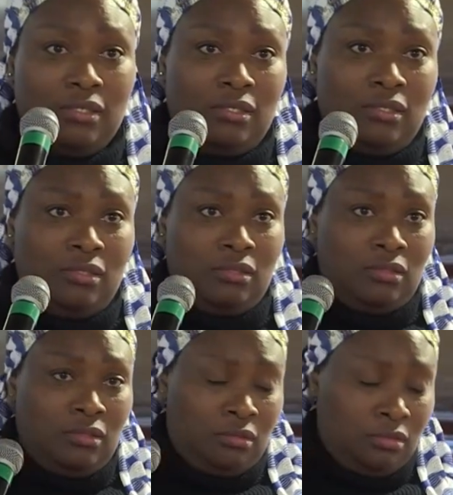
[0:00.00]

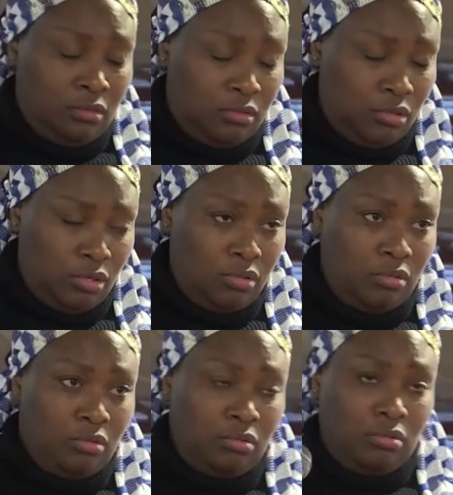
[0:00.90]

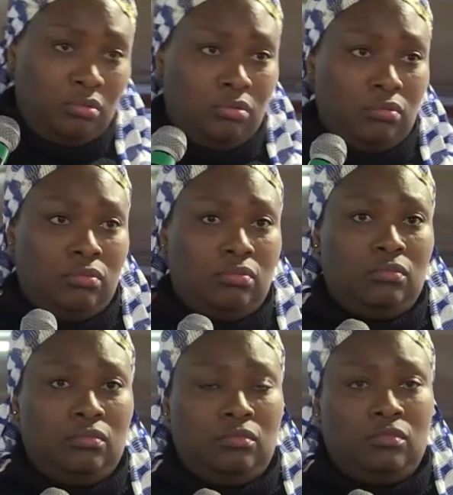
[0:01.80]
(silence)